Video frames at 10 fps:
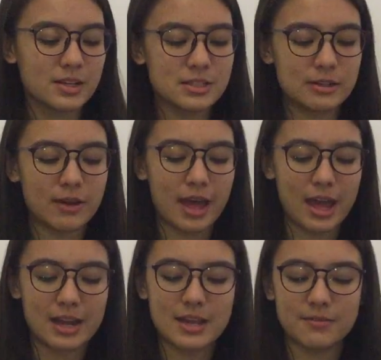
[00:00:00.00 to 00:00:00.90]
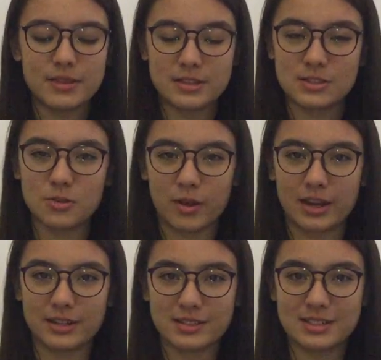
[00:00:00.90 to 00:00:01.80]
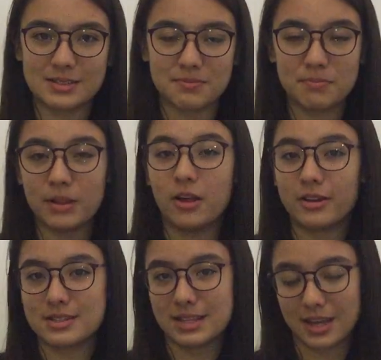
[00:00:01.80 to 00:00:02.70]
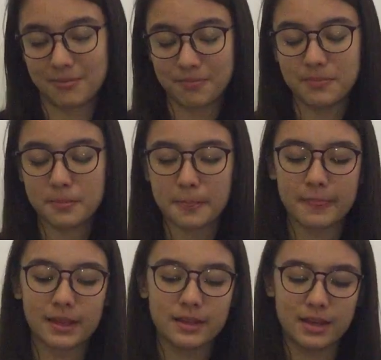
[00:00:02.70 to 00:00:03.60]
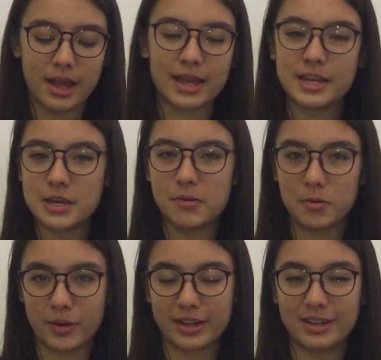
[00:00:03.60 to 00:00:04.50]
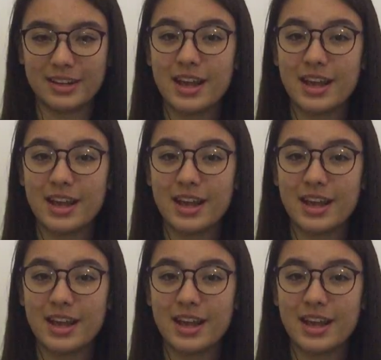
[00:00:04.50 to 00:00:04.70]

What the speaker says: So any of these squares belong to him, and he would win.